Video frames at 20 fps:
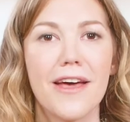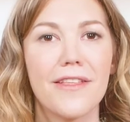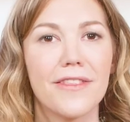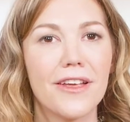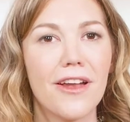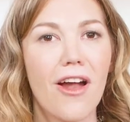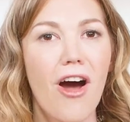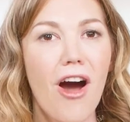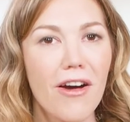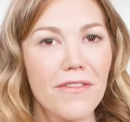
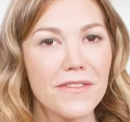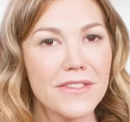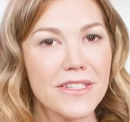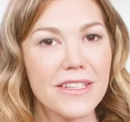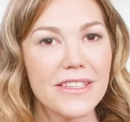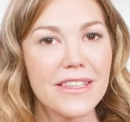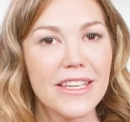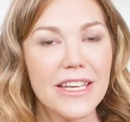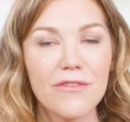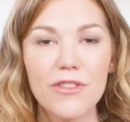that
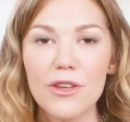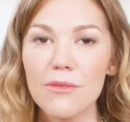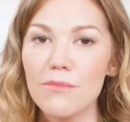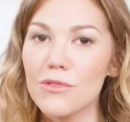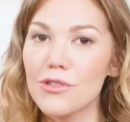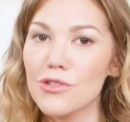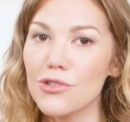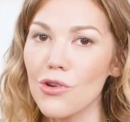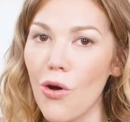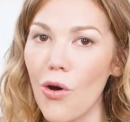often leave
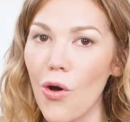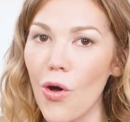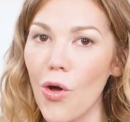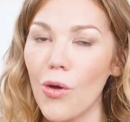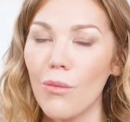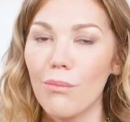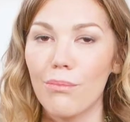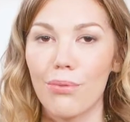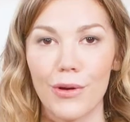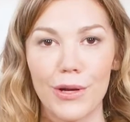them
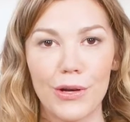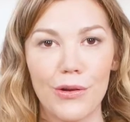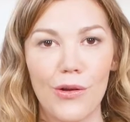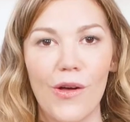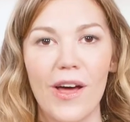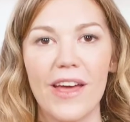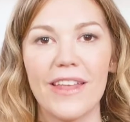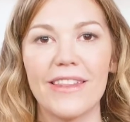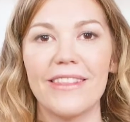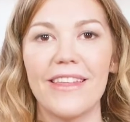dull, brittle,
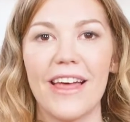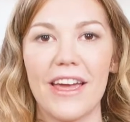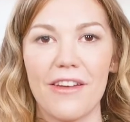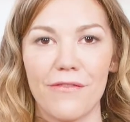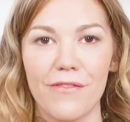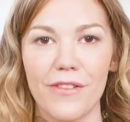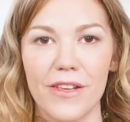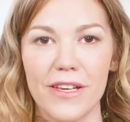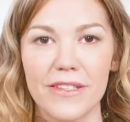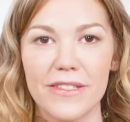and
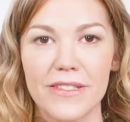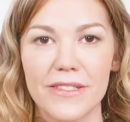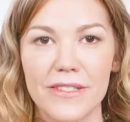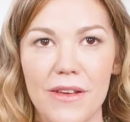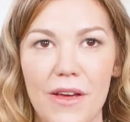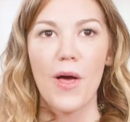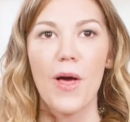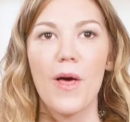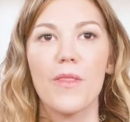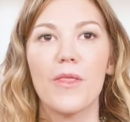lifeless.
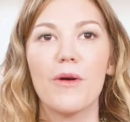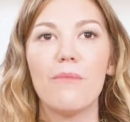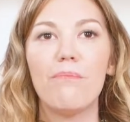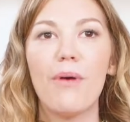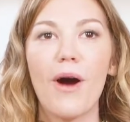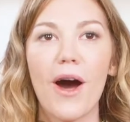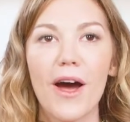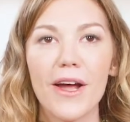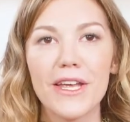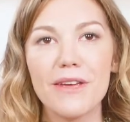The
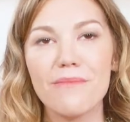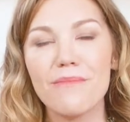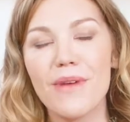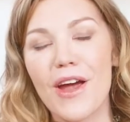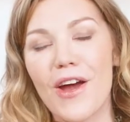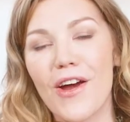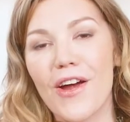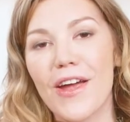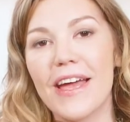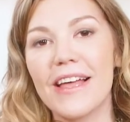Body
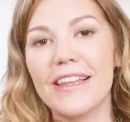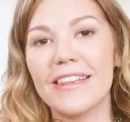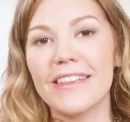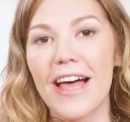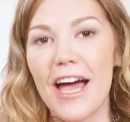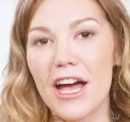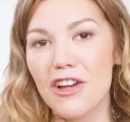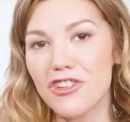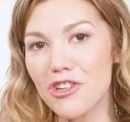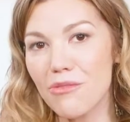Merry
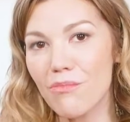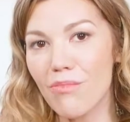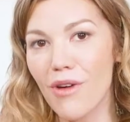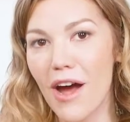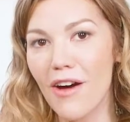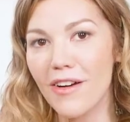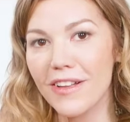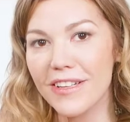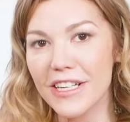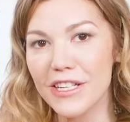Lash and
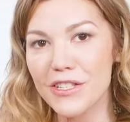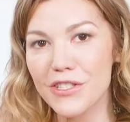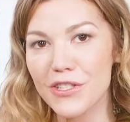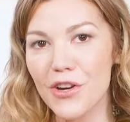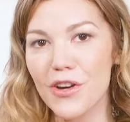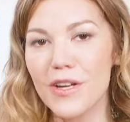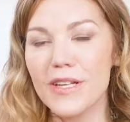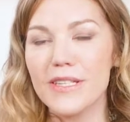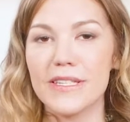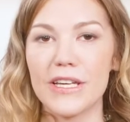Brow
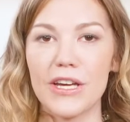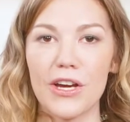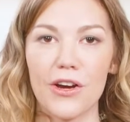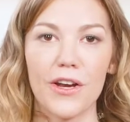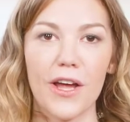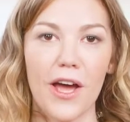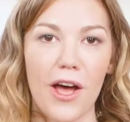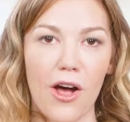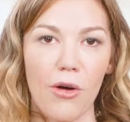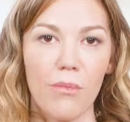Elixir is here
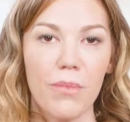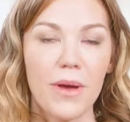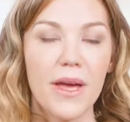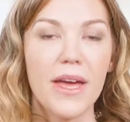to help.